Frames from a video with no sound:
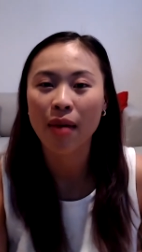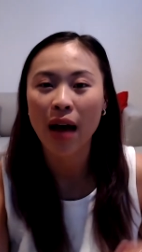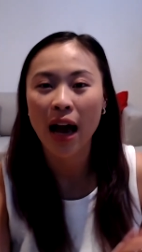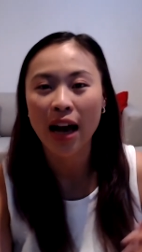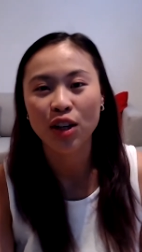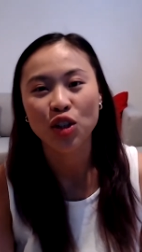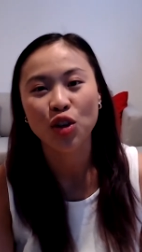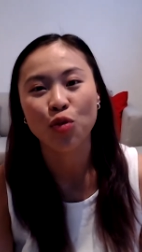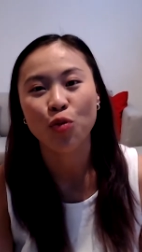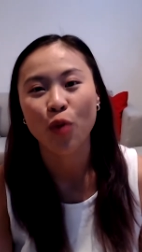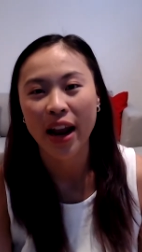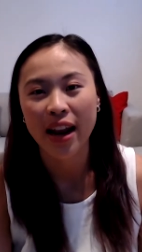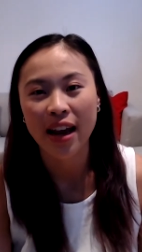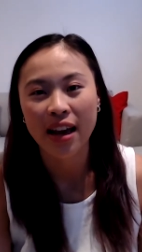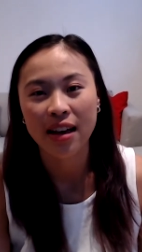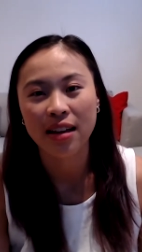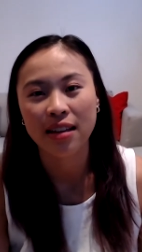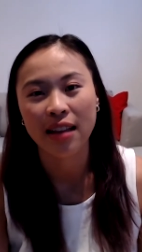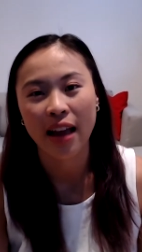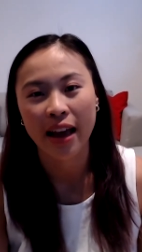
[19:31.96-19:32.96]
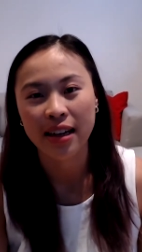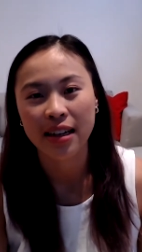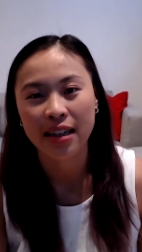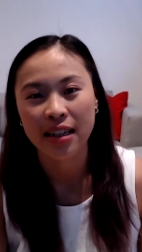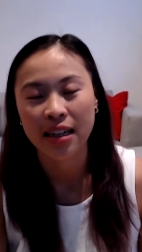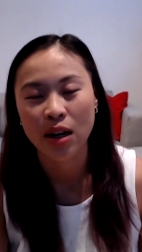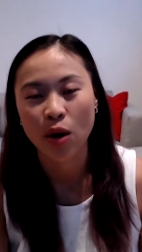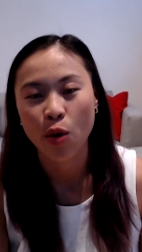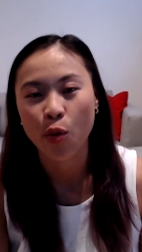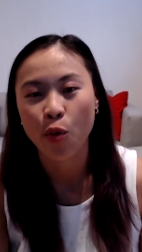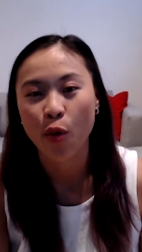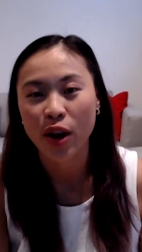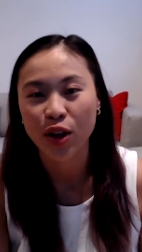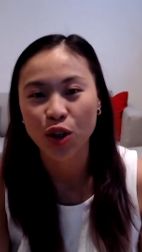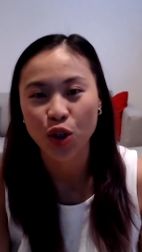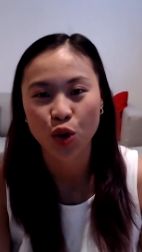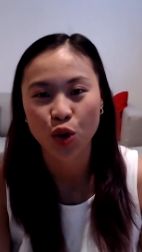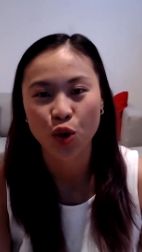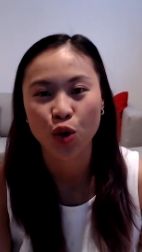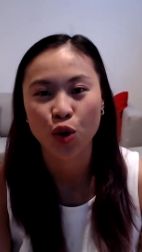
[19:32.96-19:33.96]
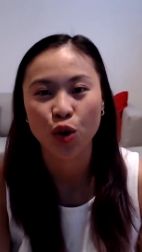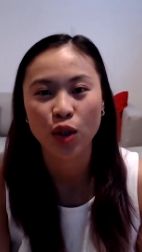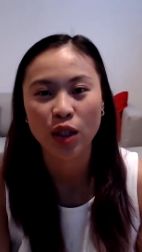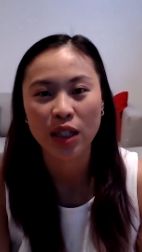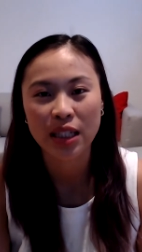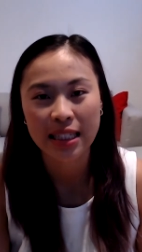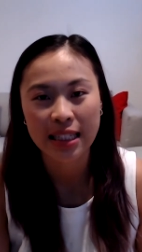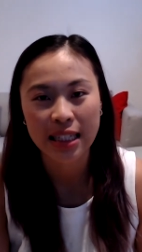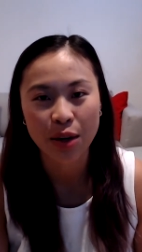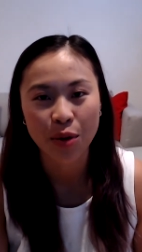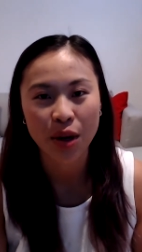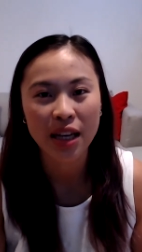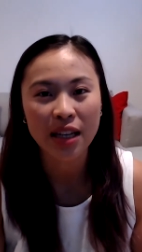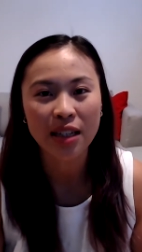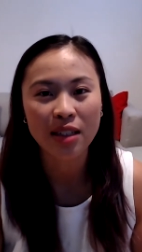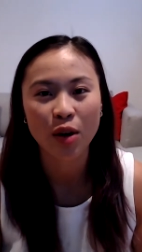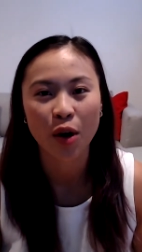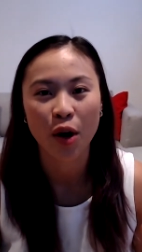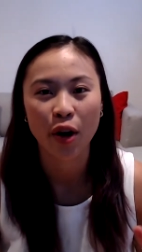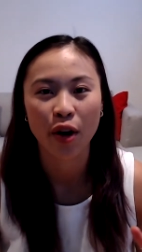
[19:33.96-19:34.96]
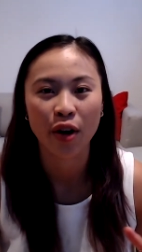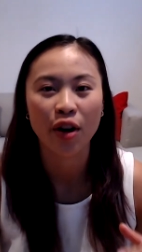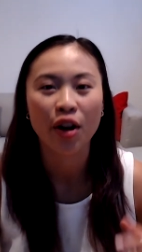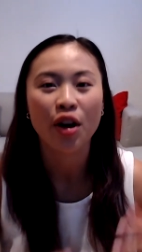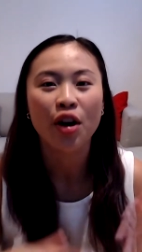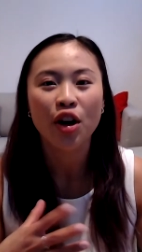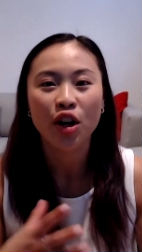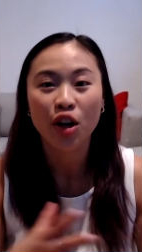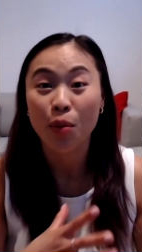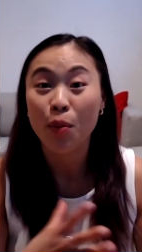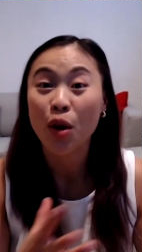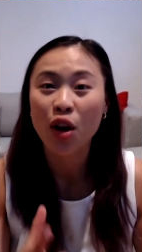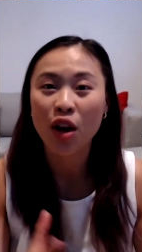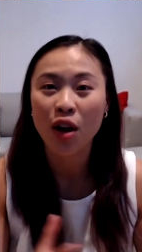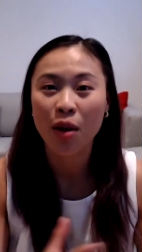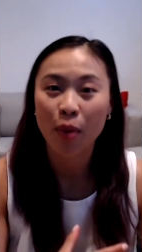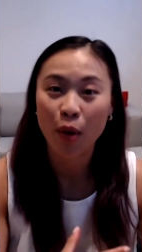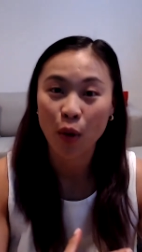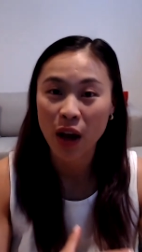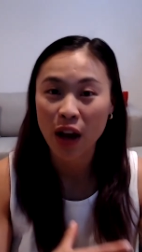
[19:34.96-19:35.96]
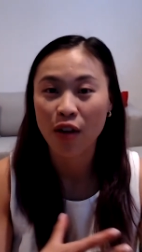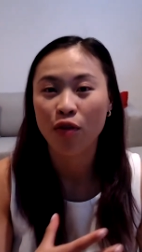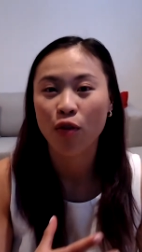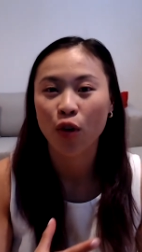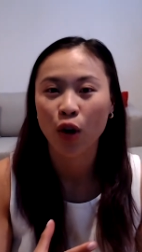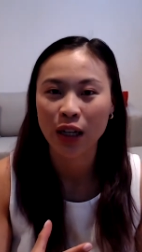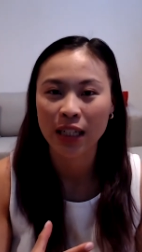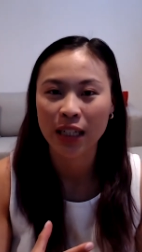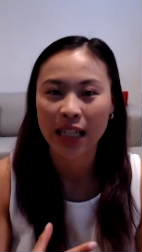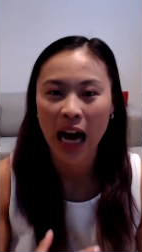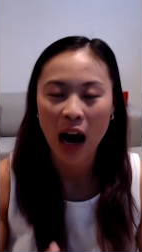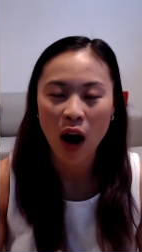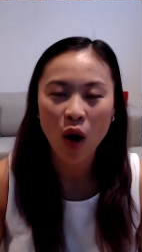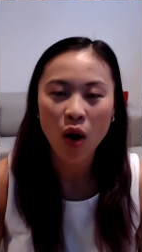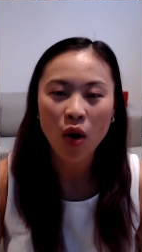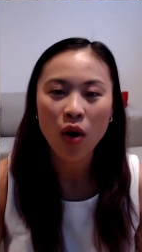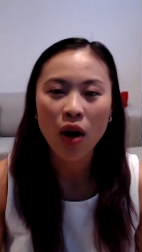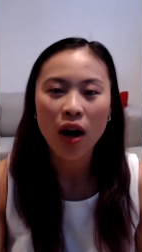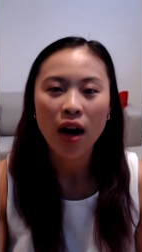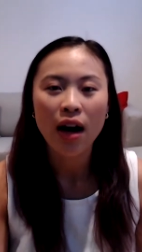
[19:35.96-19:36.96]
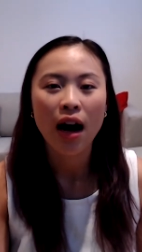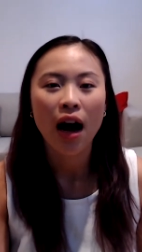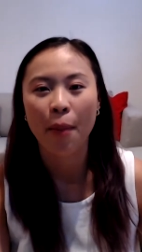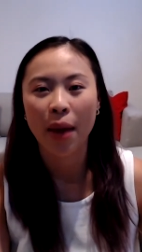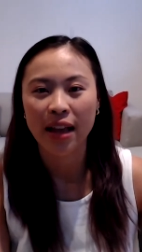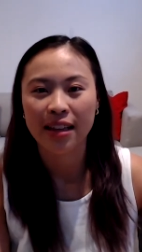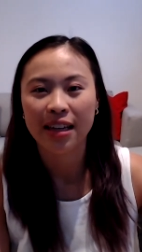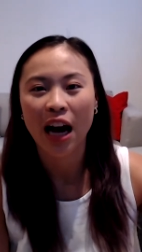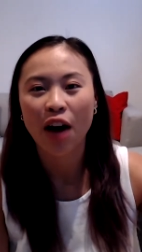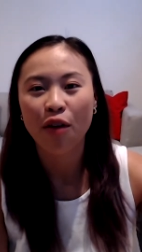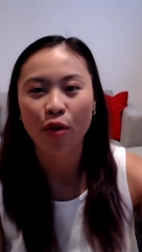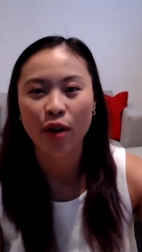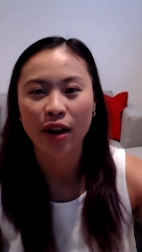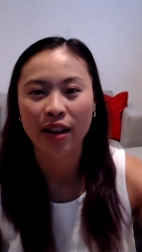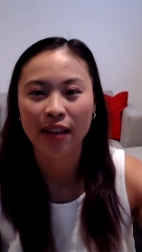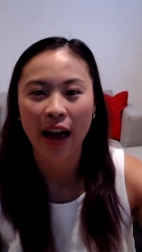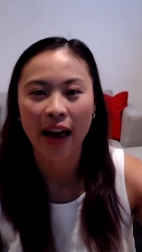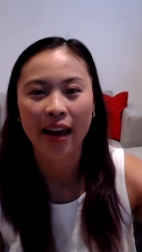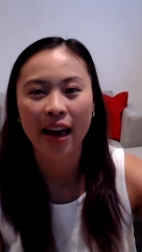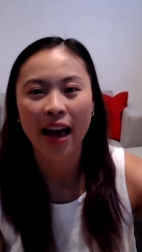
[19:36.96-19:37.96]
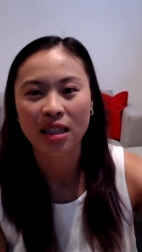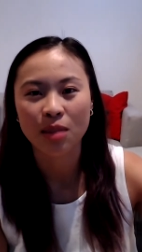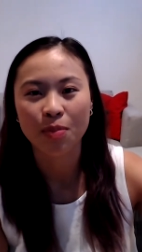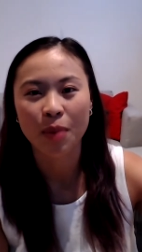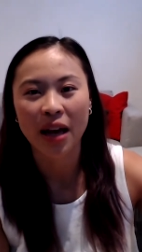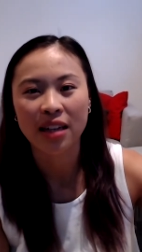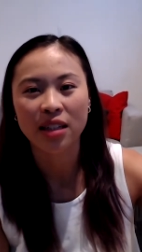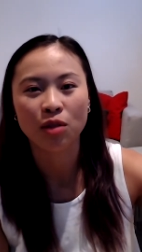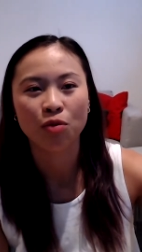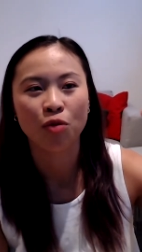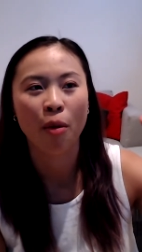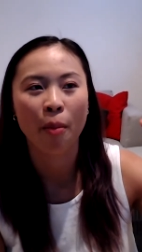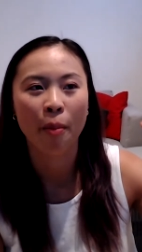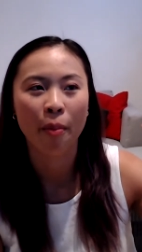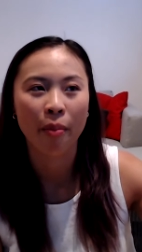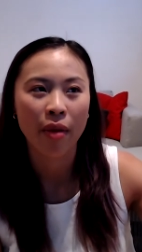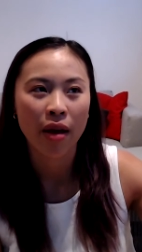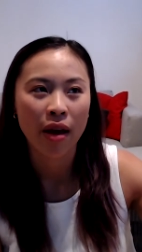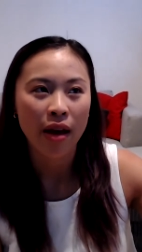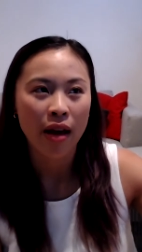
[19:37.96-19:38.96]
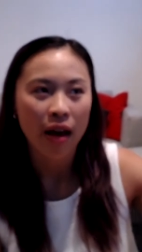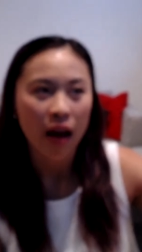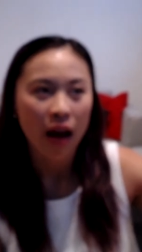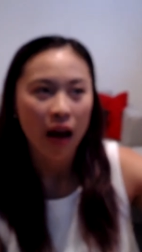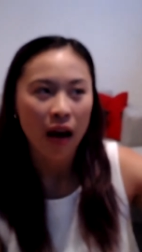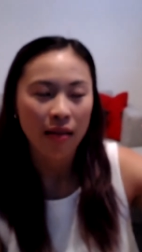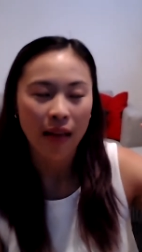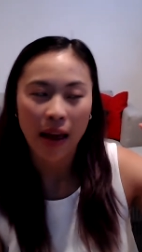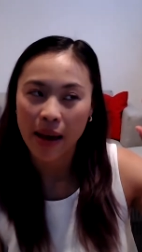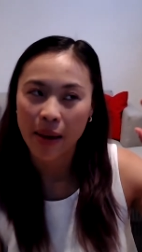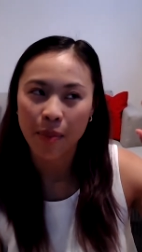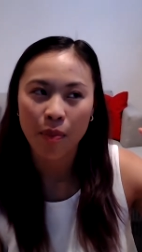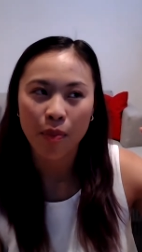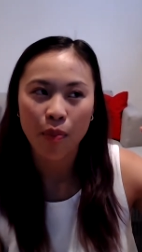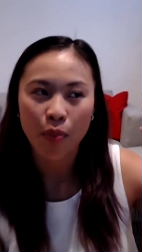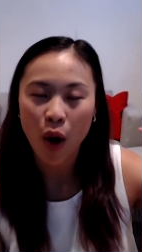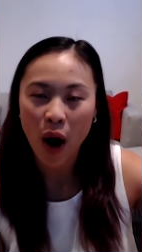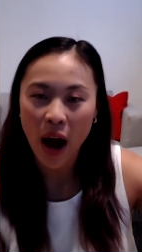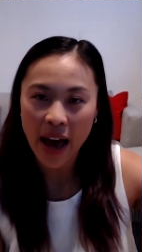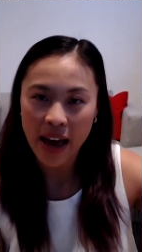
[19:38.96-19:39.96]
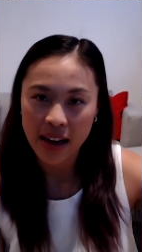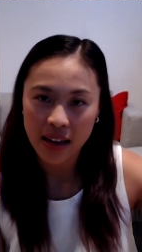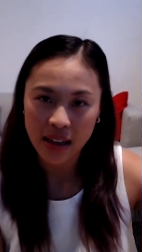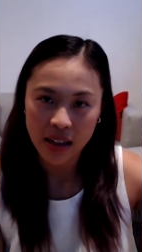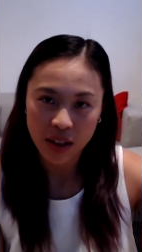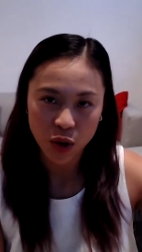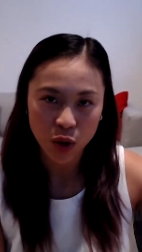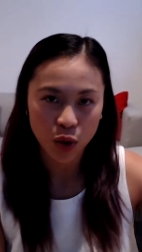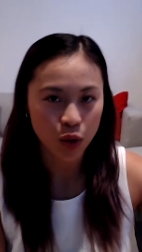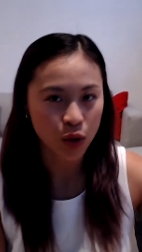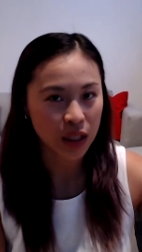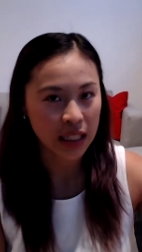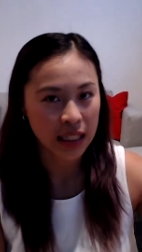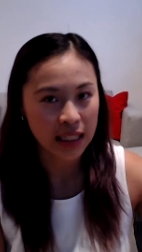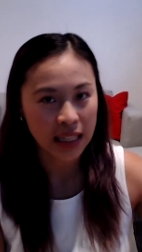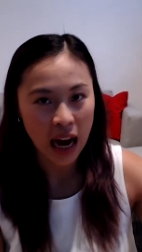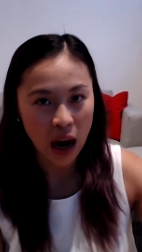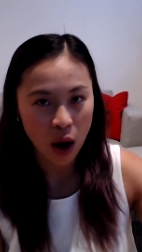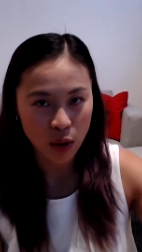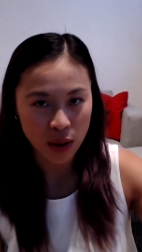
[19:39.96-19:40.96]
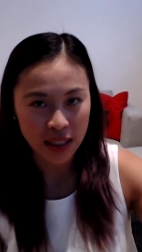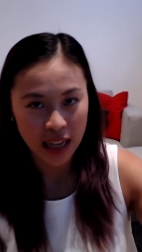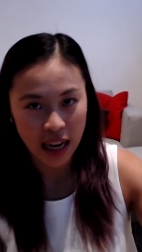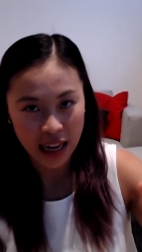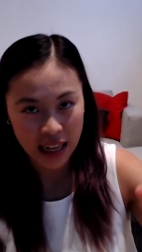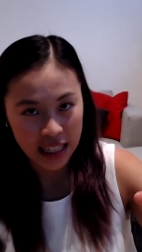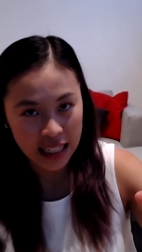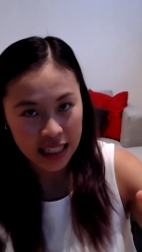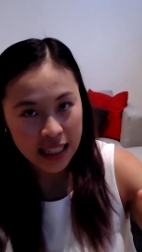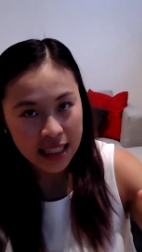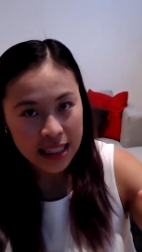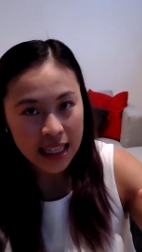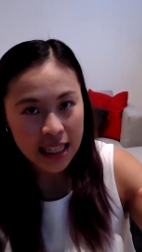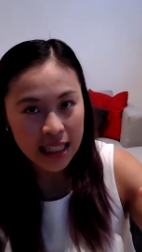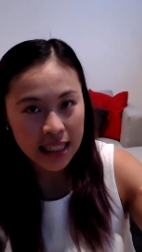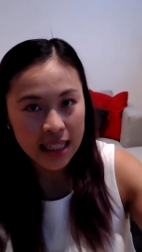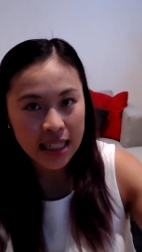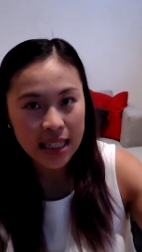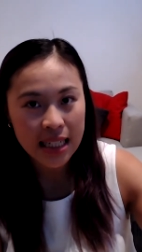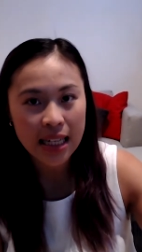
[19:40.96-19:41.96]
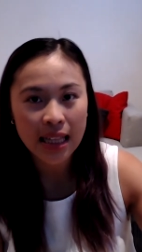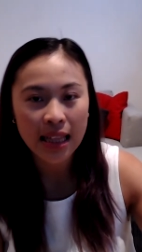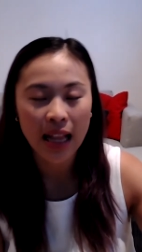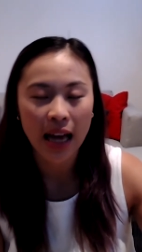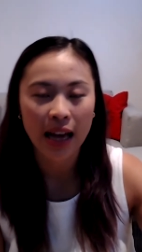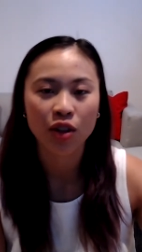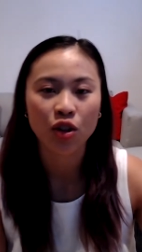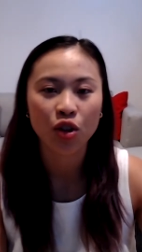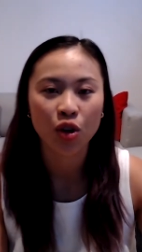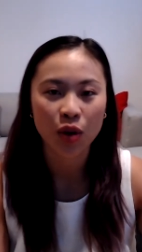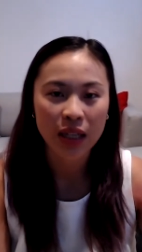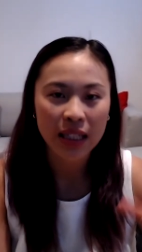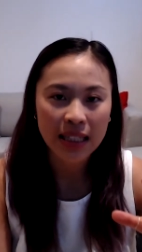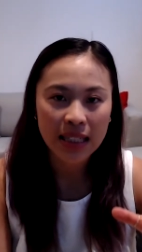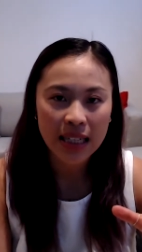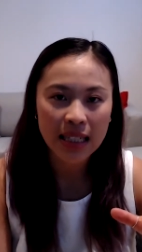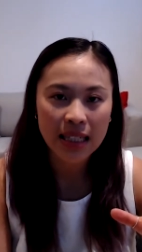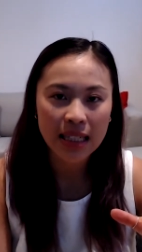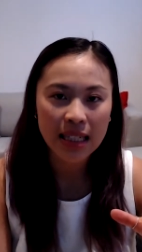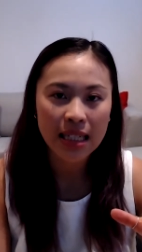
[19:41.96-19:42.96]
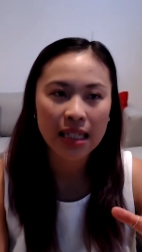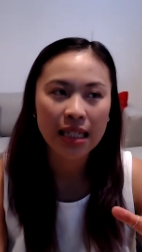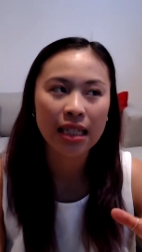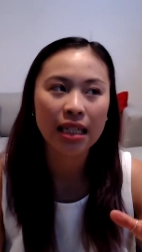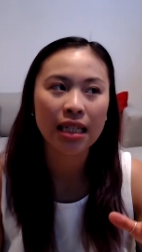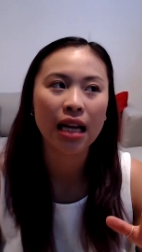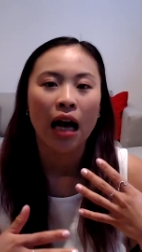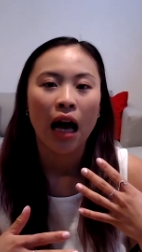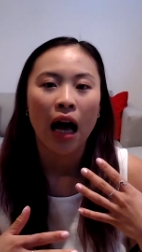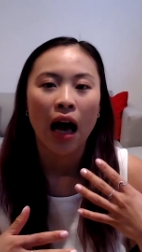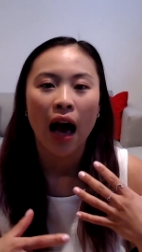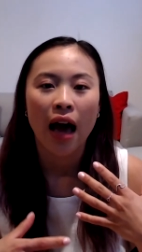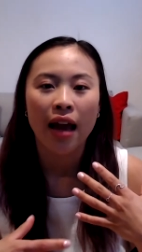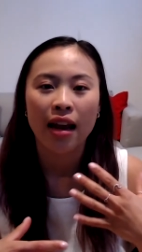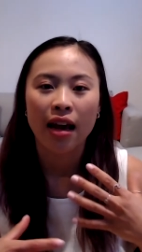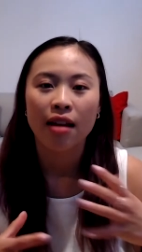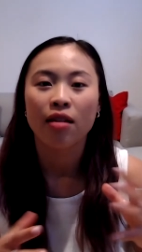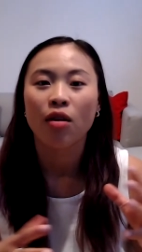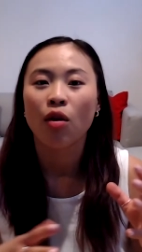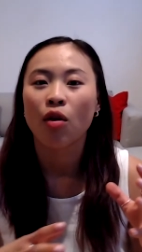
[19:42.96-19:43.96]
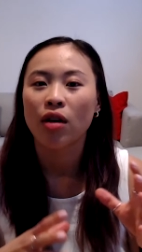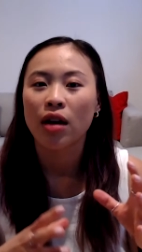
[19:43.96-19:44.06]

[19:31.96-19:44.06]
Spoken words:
actually writing like a retro series on community building for a DAO. and covering like aspects from like prior to the DAO starting its season, like during season, and then